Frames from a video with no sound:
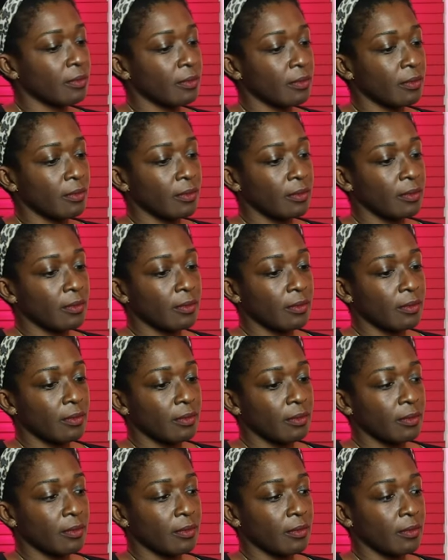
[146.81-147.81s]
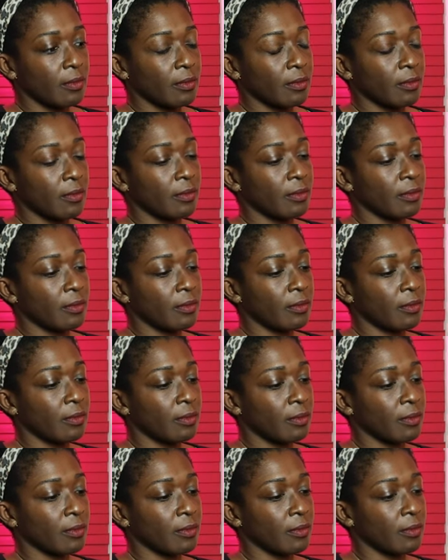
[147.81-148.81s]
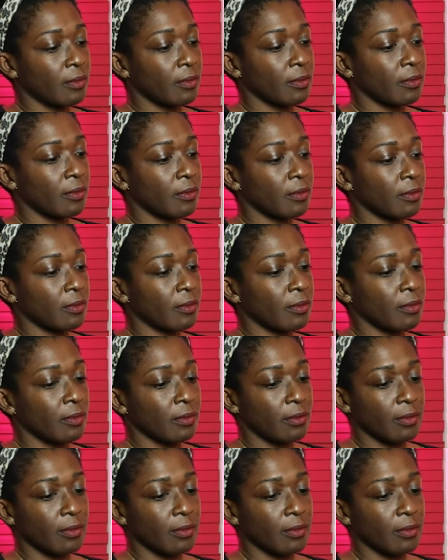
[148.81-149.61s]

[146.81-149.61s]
The person shown says nothing.